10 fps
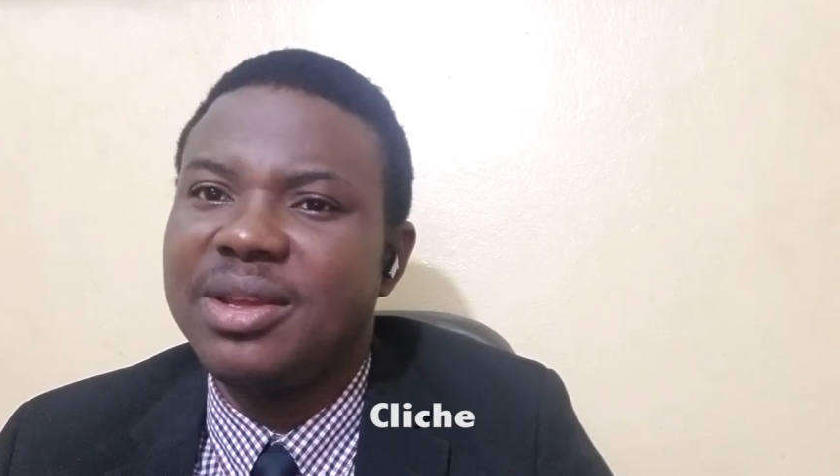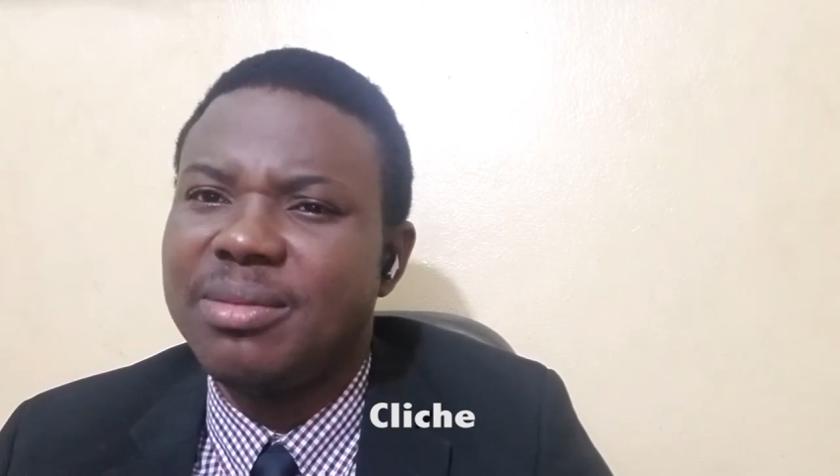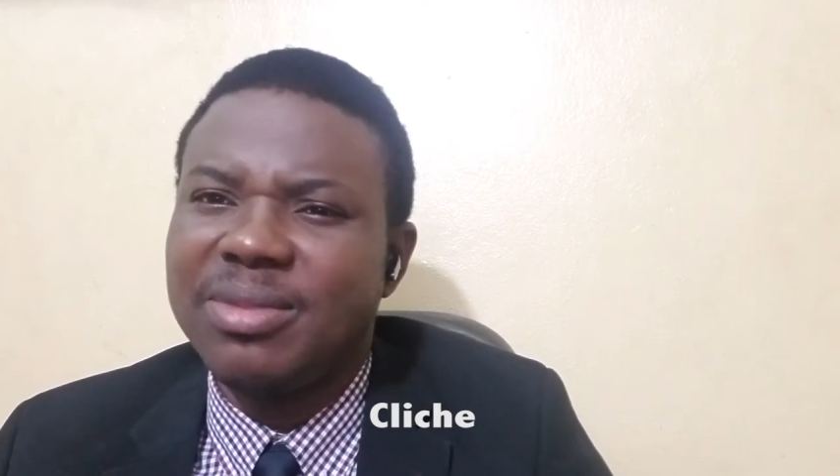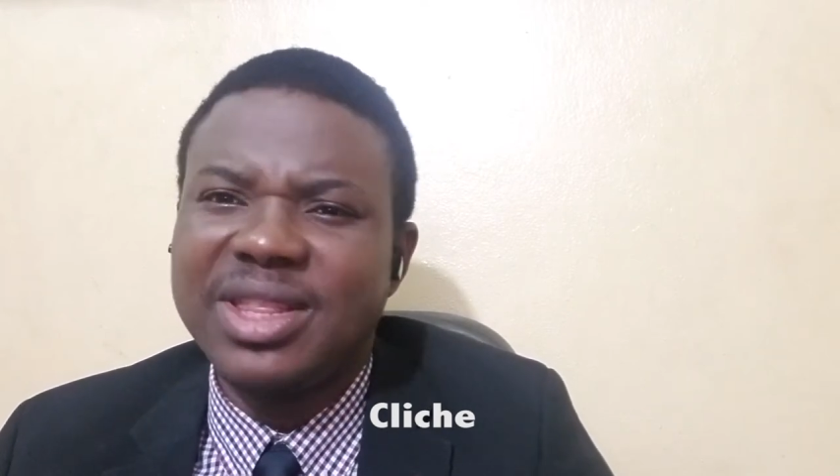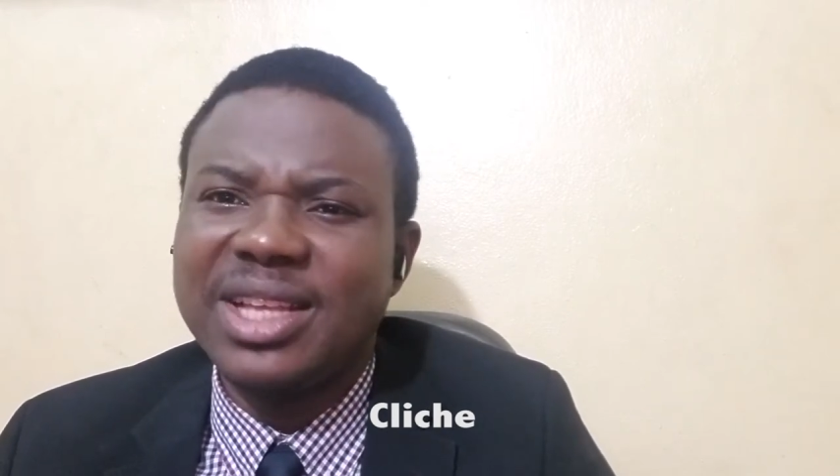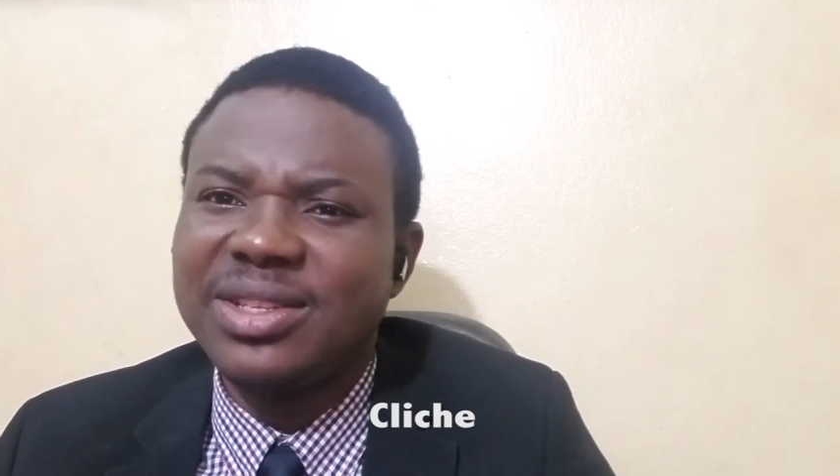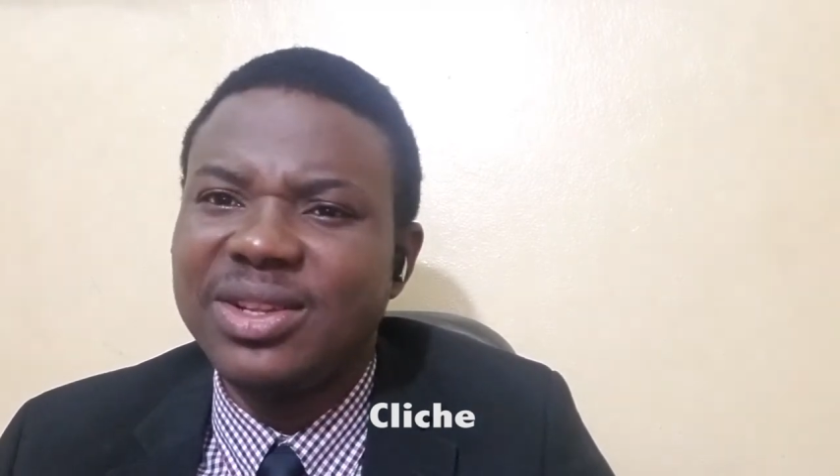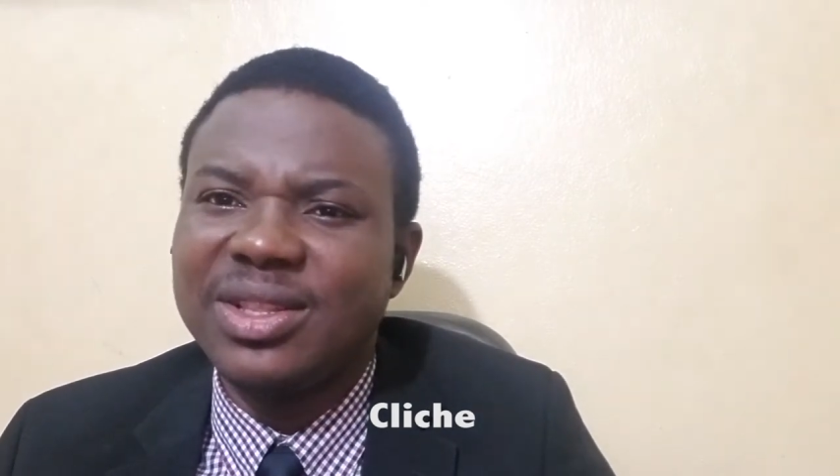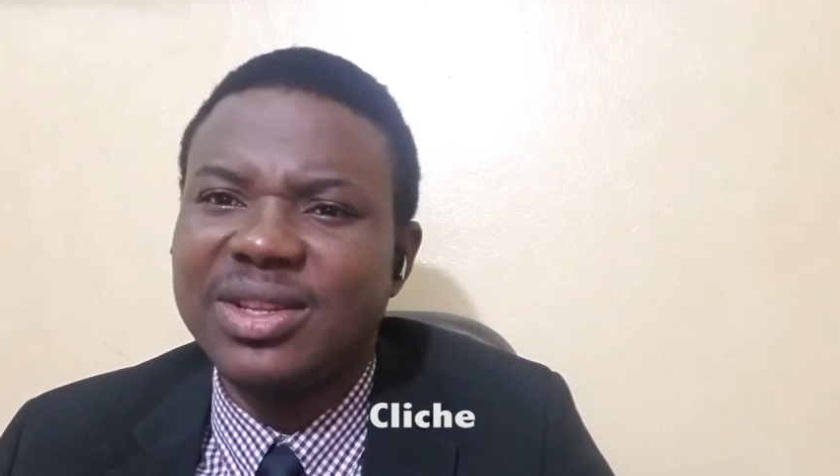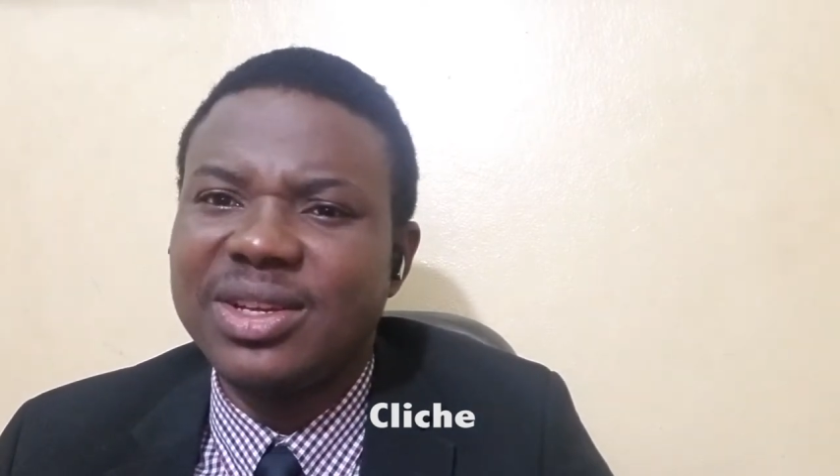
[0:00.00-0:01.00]
but that's
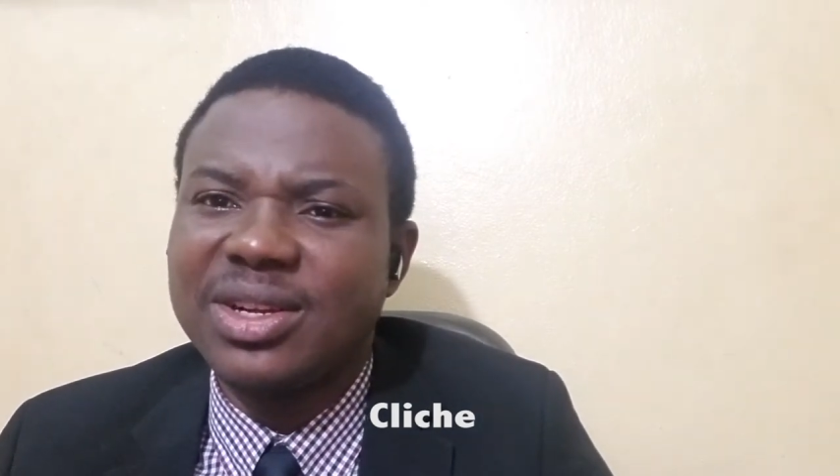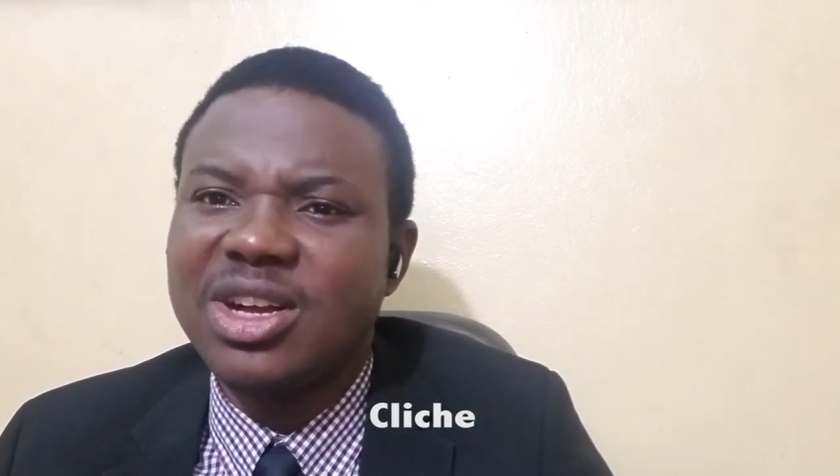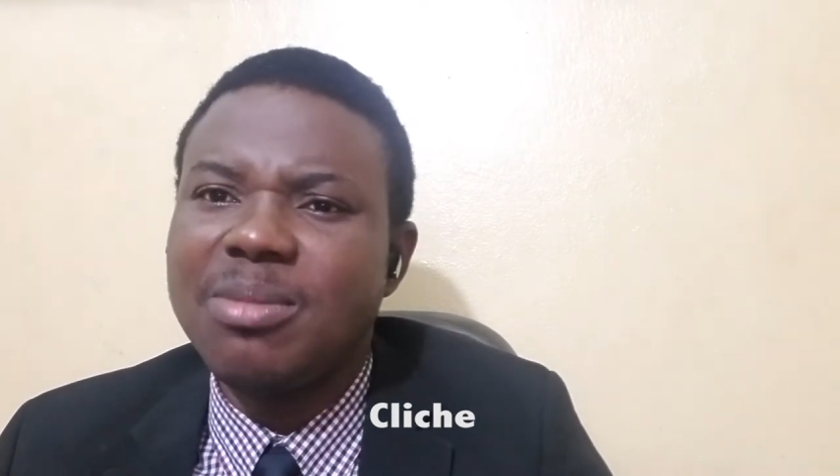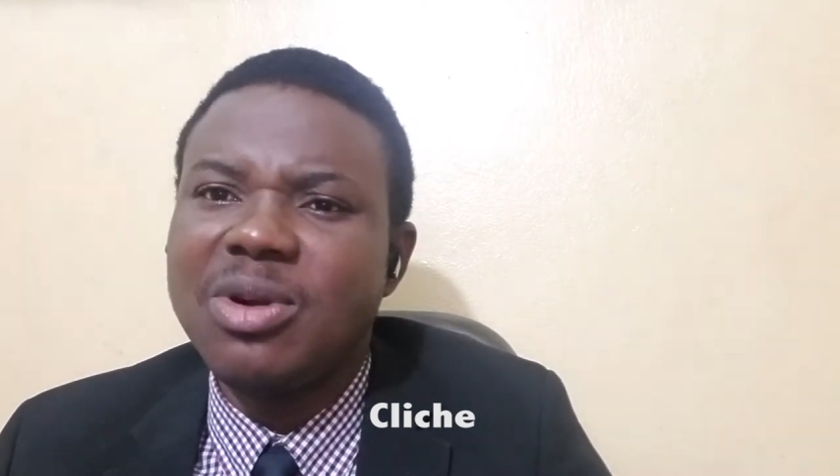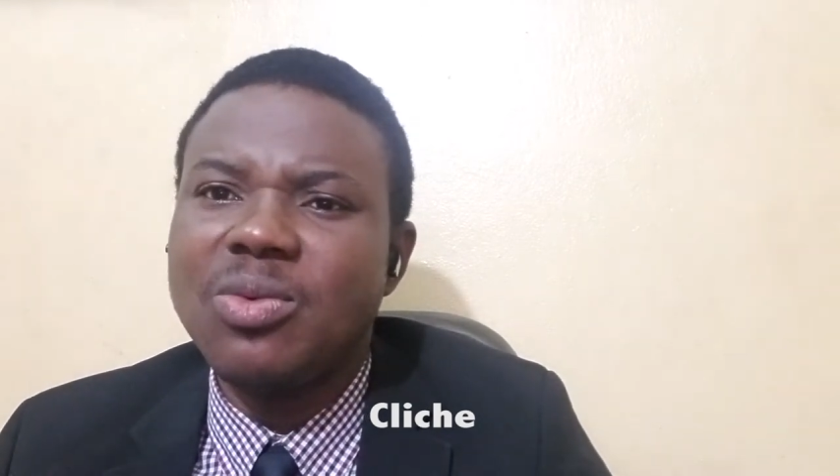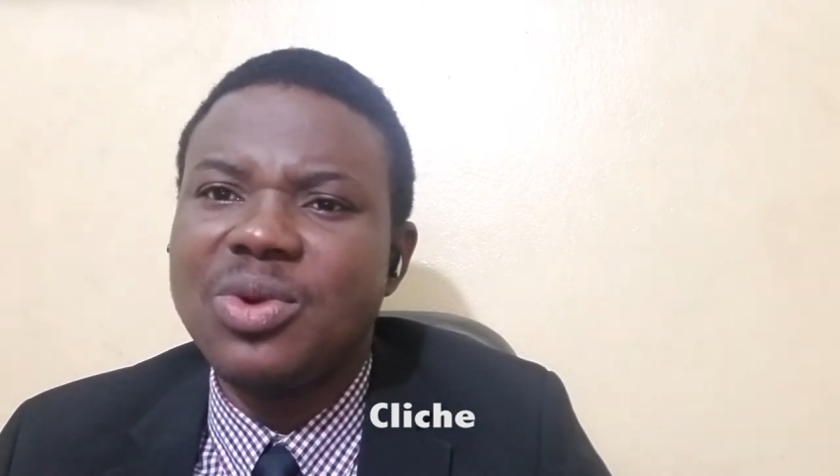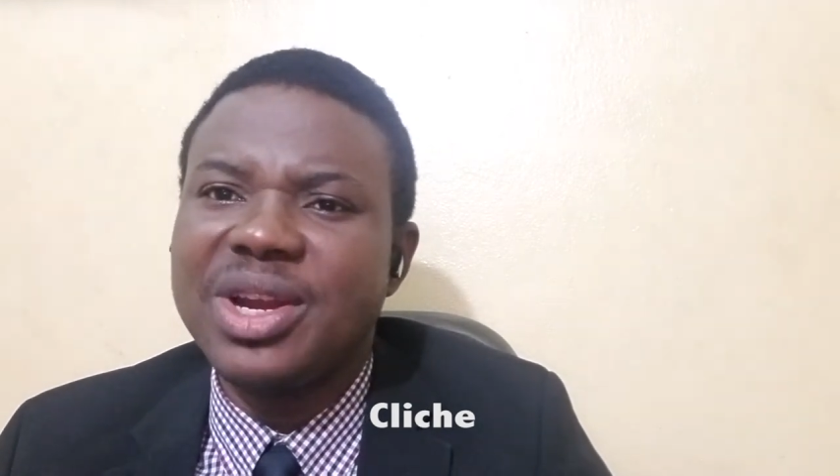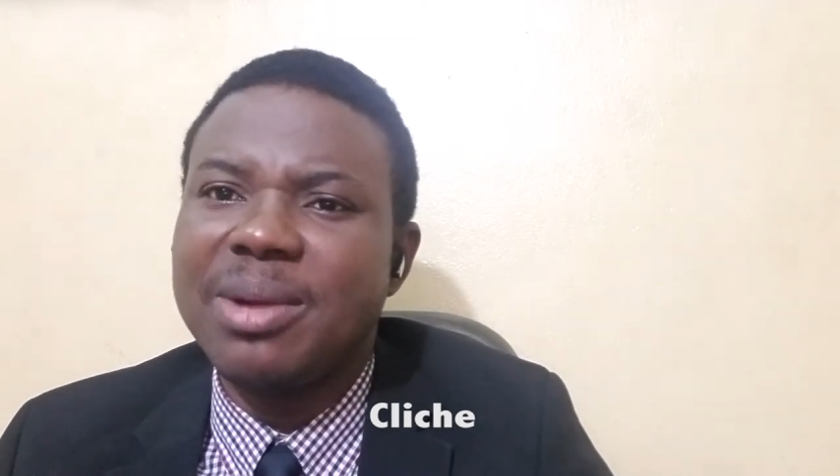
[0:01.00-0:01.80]
not a common word